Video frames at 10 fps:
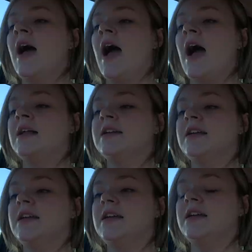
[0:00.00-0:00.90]
And
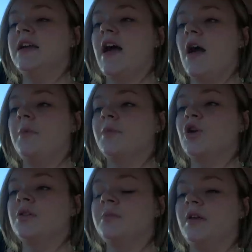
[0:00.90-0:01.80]
he
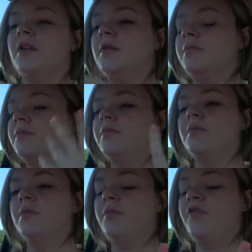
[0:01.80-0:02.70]
couldn't be
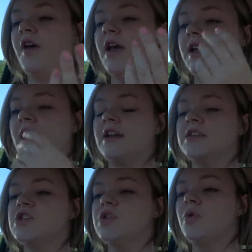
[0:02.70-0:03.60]
fit in again
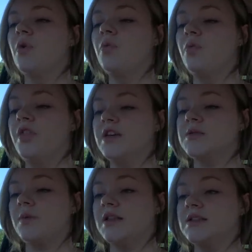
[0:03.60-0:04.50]
until
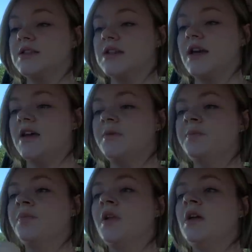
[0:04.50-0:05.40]
this Wednesday.
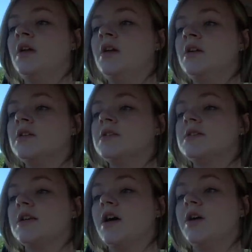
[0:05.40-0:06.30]

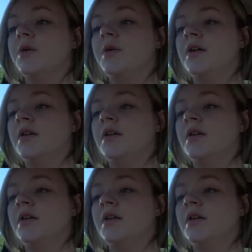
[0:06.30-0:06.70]
So,